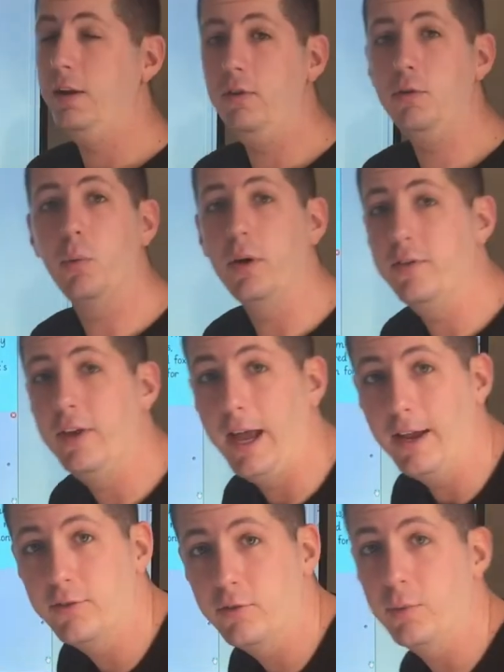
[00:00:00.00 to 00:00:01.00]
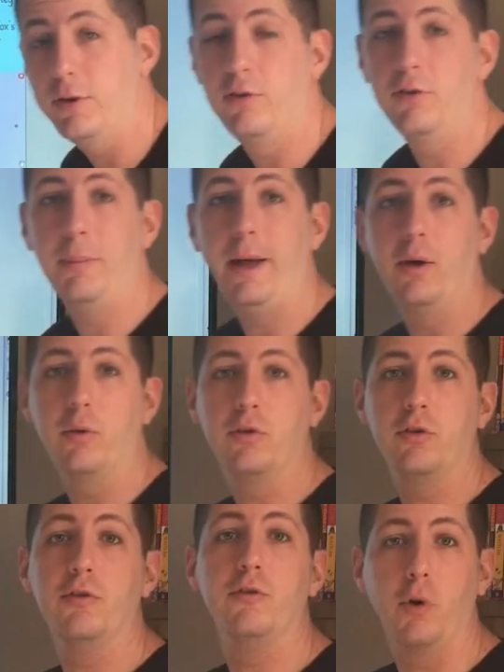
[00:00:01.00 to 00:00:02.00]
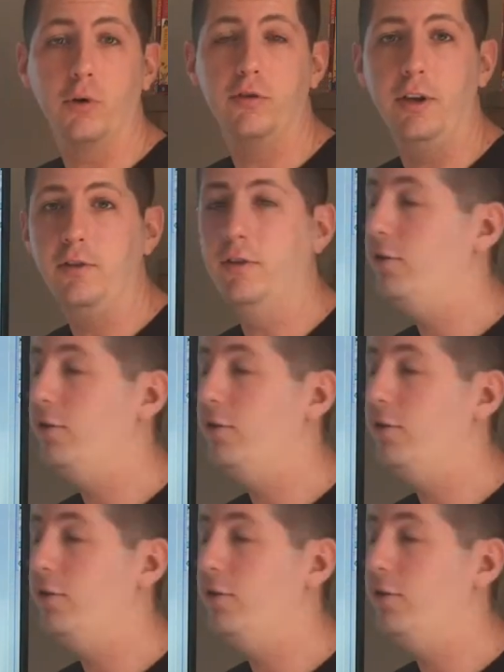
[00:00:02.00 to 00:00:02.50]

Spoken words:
is one text which is about foxes, and it's